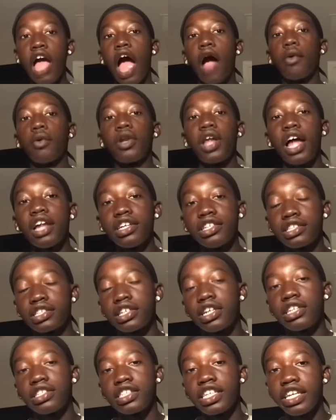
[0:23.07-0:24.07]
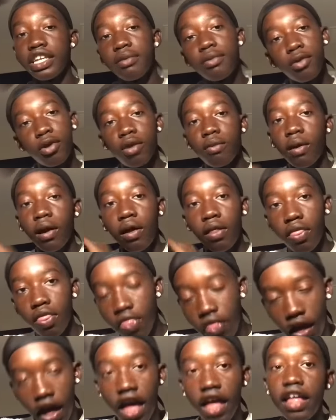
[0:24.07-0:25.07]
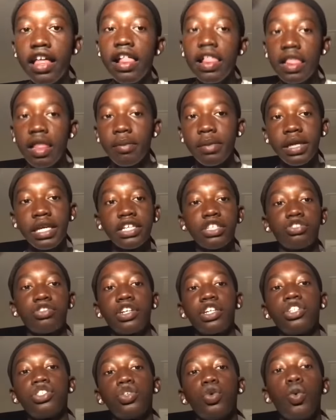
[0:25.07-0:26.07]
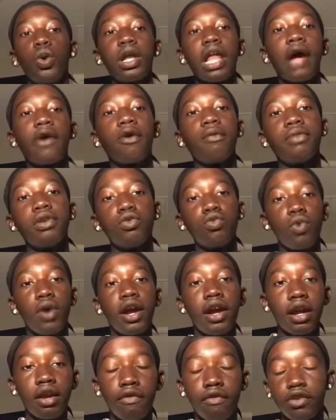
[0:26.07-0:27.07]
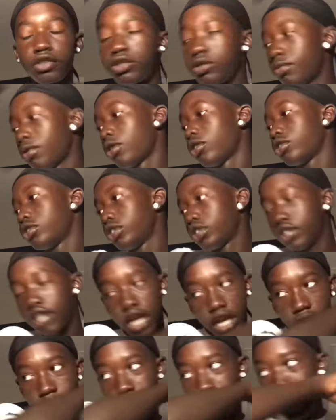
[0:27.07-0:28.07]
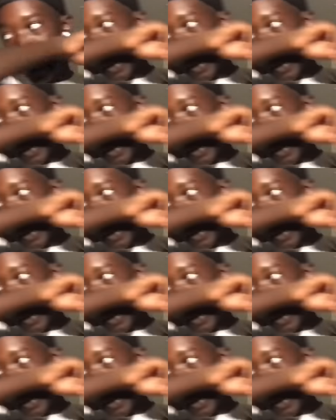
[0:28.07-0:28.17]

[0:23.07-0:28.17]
I will not discuss any more about that. Let me get straight into what I will be wearing for tomorrow's game.